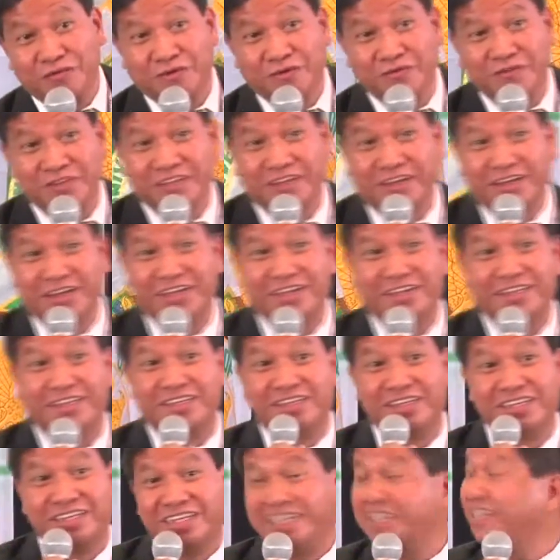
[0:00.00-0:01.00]
for
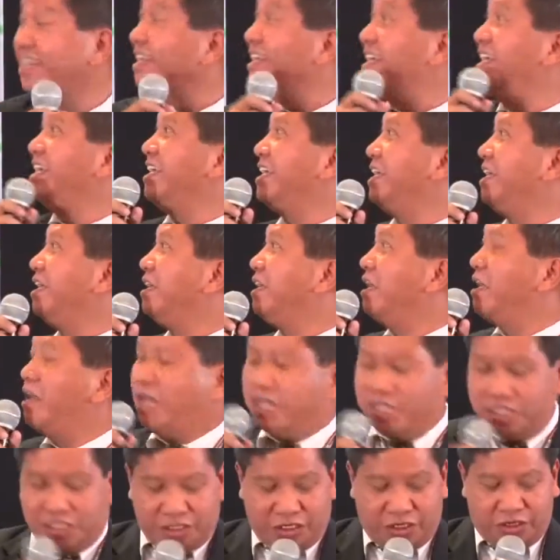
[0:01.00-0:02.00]
Visayas.
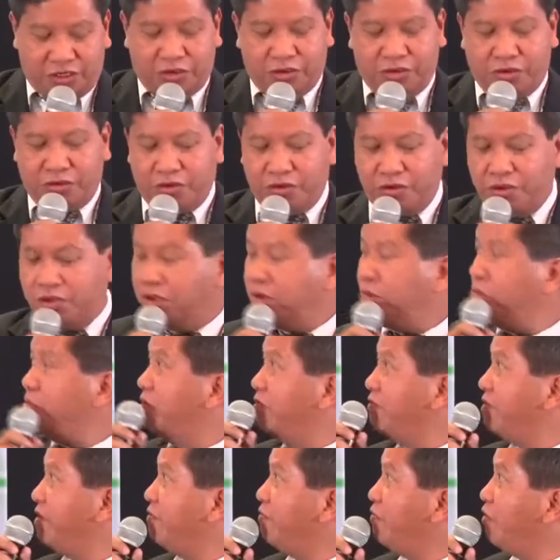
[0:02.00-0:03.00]
So
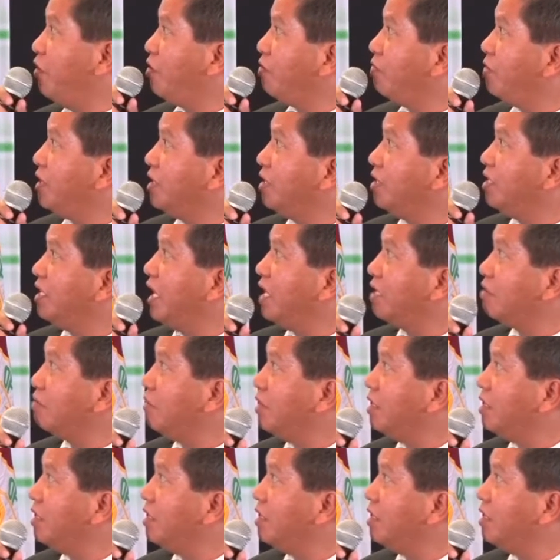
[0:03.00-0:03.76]
moving forward on that